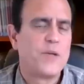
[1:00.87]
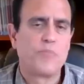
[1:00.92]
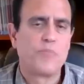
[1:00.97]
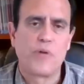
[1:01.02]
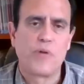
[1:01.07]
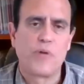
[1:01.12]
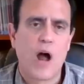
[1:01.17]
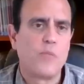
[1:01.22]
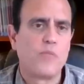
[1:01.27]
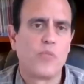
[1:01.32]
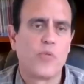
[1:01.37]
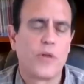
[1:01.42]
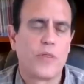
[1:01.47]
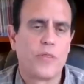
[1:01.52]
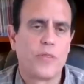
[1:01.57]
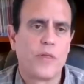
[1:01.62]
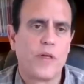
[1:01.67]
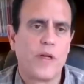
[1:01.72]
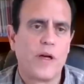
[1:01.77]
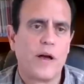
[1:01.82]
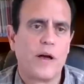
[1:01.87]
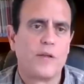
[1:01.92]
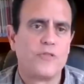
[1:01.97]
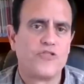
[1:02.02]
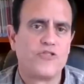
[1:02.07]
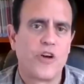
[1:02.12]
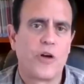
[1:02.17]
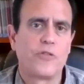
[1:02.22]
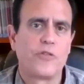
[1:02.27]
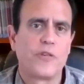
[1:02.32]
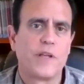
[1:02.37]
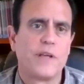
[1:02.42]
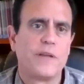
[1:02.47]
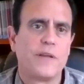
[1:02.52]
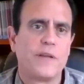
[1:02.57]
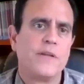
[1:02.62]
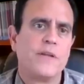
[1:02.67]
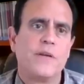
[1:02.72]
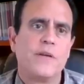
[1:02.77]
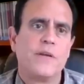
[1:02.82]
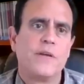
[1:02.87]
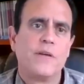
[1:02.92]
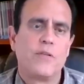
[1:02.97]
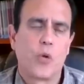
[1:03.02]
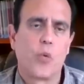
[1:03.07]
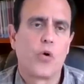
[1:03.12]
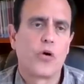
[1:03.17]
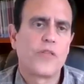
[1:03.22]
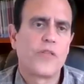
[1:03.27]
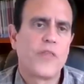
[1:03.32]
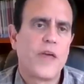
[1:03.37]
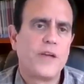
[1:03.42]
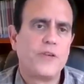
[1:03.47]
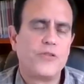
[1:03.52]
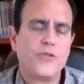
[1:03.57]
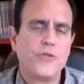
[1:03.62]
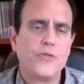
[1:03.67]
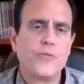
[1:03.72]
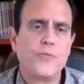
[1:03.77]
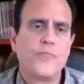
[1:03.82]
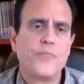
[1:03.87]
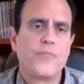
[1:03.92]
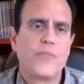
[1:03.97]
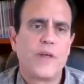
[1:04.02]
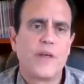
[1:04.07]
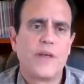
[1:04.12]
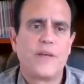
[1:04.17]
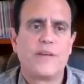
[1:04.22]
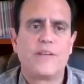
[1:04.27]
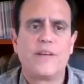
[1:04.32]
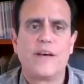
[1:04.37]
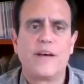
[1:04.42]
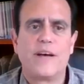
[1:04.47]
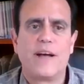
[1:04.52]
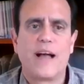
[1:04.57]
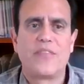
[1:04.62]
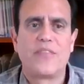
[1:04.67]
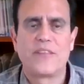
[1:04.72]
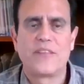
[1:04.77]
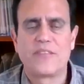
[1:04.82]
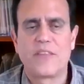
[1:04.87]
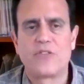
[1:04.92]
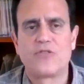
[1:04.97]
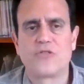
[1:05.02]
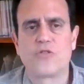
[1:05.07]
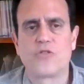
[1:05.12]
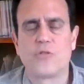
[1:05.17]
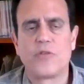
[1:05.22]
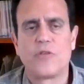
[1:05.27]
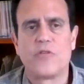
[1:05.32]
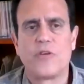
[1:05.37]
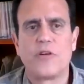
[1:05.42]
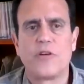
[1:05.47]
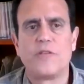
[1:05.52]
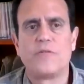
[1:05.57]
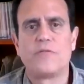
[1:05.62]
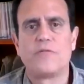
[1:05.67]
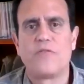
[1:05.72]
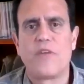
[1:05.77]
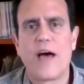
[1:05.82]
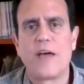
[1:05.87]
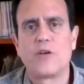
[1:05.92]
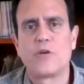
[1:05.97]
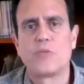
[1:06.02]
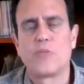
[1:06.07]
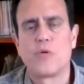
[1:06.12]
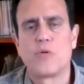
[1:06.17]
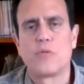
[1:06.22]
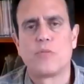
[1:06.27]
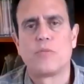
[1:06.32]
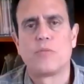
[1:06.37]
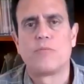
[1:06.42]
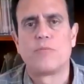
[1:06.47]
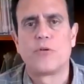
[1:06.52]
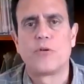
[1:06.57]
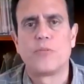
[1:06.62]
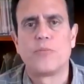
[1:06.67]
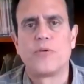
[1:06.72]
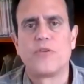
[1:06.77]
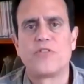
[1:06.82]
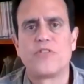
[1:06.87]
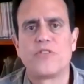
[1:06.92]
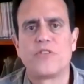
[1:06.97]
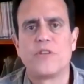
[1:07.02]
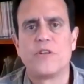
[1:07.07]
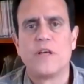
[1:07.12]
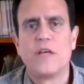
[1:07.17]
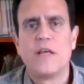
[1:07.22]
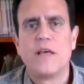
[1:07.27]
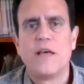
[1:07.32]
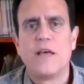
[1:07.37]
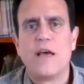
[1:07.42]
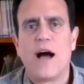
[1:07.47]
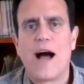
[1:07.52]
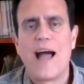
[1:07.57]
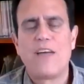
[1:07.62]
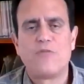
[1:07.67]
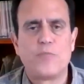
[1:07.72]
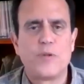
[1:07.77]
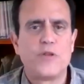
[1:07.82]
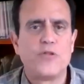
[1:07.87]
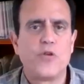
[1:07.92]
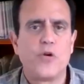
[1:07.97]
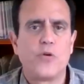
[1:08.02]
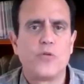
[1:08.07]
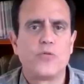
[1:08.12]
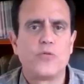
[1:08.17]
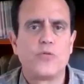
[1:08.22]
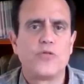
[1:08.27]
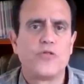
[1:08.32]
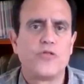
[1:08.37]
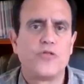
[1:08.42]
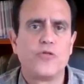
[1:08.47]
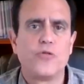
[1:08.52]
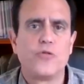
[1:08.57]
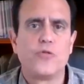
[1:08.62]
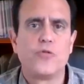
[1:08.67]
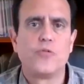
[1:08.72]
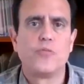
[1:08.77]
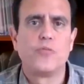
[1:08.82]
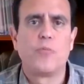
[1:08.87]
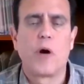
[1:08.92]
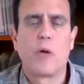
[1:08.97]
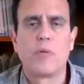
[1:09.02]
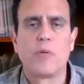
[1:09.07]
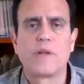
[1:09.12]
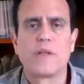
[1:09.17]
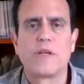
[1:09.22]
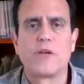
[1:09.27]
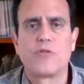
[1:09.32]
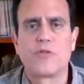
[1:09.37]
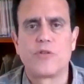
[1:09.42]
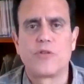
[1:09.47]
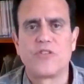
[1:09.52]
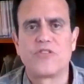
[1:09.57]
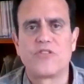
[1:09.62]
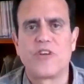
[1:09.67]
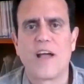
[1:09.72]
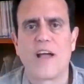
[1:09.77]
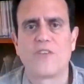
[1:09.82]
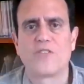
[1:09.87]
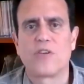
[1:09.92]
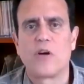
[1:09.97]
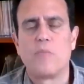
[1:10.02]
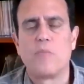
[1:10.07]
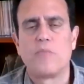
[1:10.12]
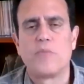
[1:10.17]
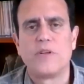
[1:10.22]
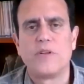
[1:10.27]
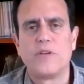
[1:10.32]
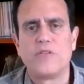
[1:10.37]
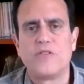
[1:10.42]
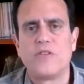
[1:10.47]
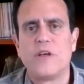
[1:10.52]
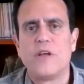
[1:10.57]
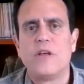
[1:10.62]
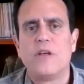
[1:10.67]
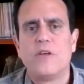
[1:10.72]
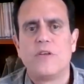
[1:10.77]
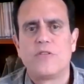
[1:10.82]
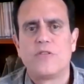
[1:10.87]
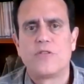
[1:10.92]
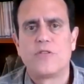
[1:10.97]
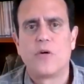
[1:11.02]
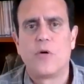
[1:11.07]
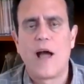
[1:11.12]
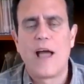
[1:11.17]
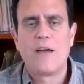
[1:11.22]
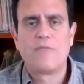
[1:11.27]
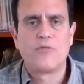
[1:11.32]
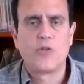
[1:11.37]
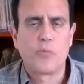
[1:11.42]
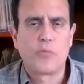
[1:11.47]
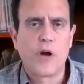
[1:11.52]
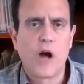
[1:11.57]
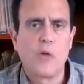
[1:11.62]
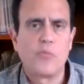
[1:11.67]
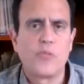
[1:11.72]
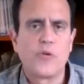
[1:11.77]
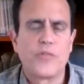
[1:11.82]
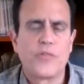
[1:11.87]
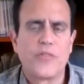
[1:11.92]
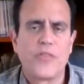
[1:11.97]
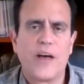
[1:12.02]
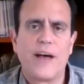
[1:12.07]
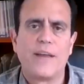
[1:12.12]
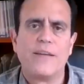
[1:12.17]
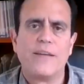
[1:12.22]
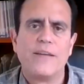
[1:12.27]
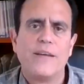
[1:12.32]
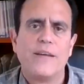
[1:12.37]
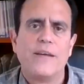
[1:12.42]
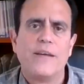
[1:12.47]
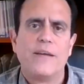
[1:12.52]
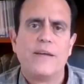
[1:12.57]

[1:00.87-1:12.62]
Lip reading: any problem with generally the work they do. And I think they serve a very valuable purpose. And I've been known to publicly criticize companies. So I have no problem with that.